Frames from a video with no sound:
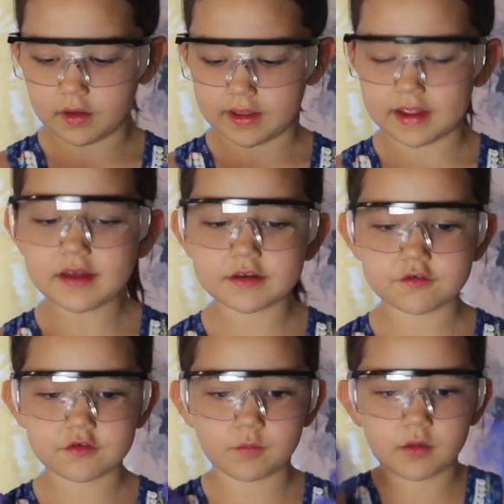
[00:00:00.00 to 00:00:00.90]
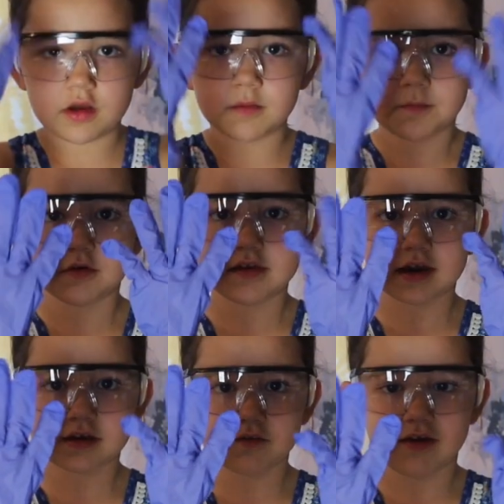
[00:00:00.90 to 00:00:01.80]
And you should wear
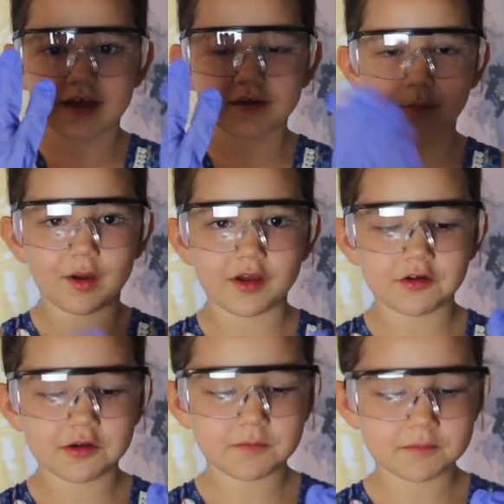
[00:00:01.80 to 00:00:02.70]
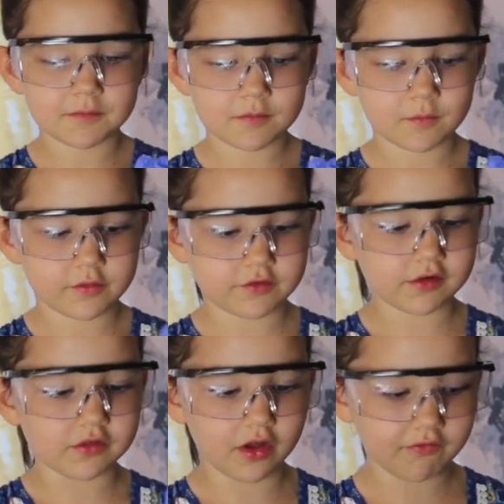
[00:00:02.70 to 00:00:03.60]
protective handwear, which
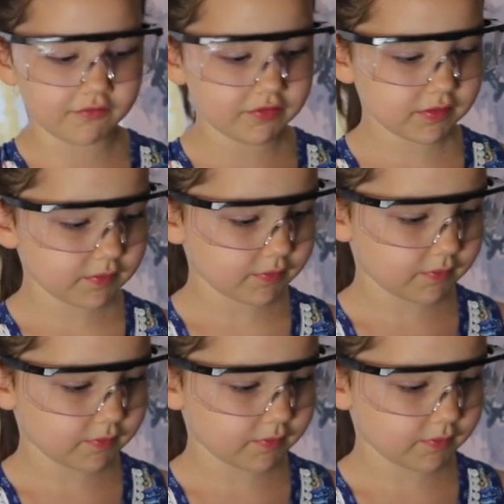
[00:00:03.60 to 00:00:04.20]
are gloves.